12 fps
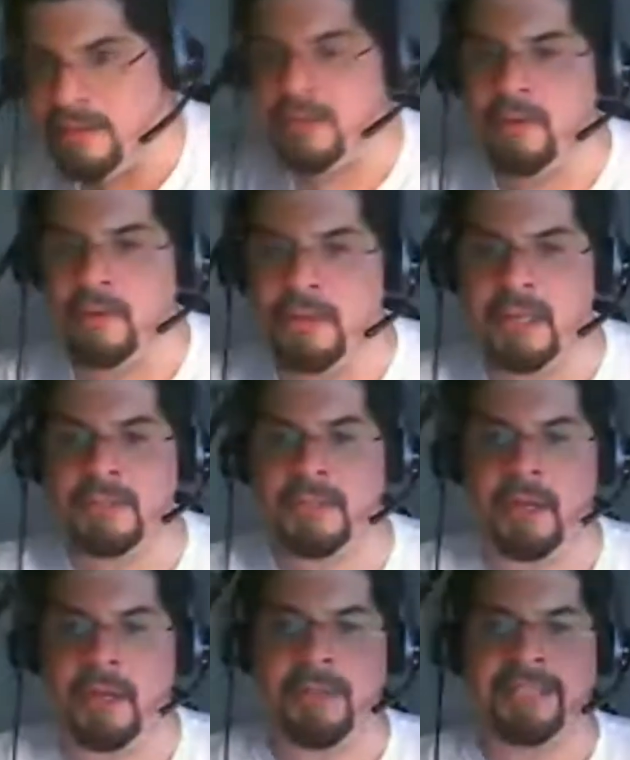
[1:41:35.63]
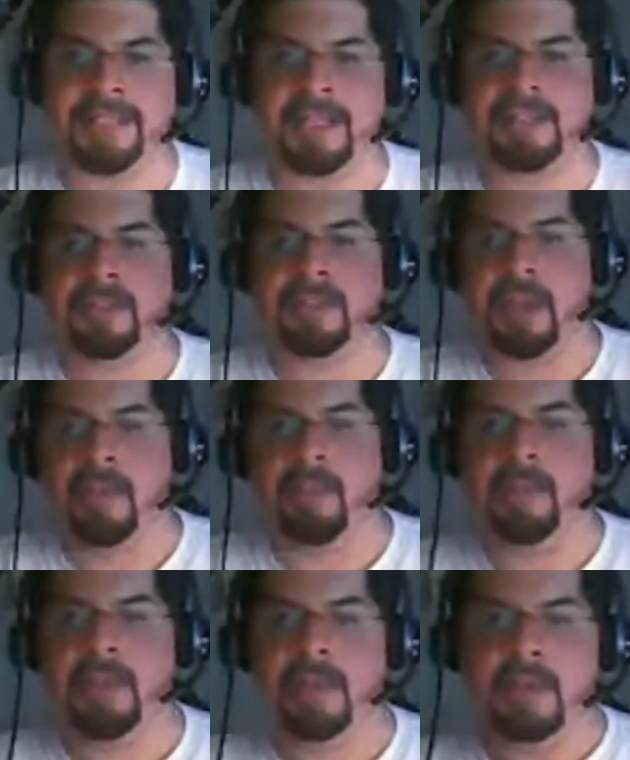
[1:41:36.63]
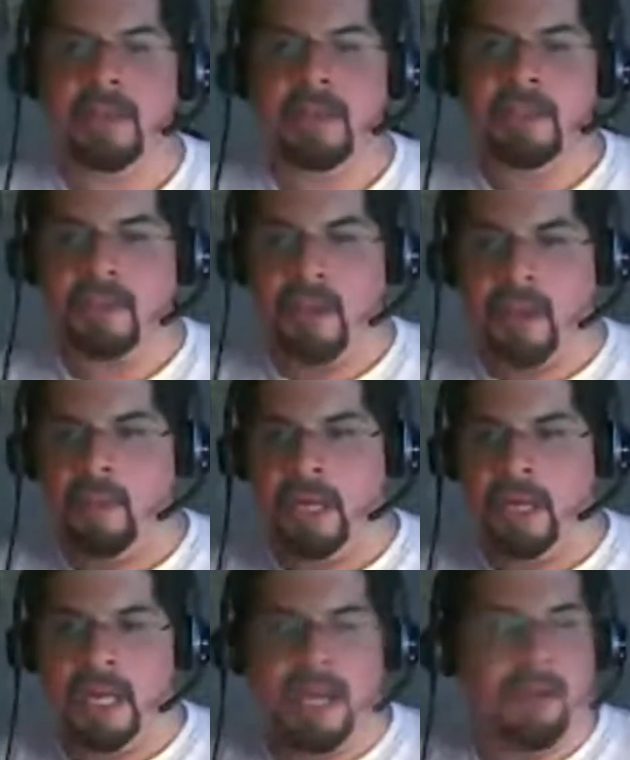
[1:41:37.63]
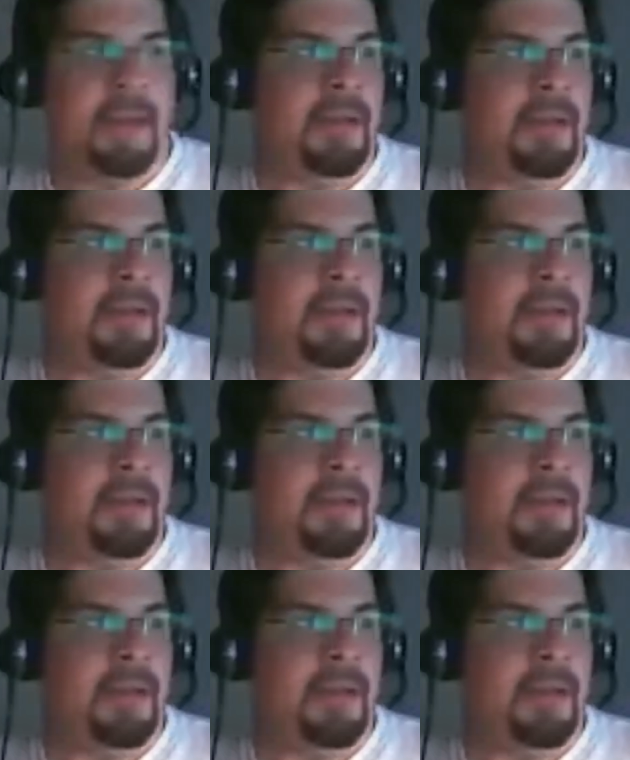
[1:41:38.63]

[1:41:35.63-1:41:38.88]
so it's going to make sense to him. So I will allow it.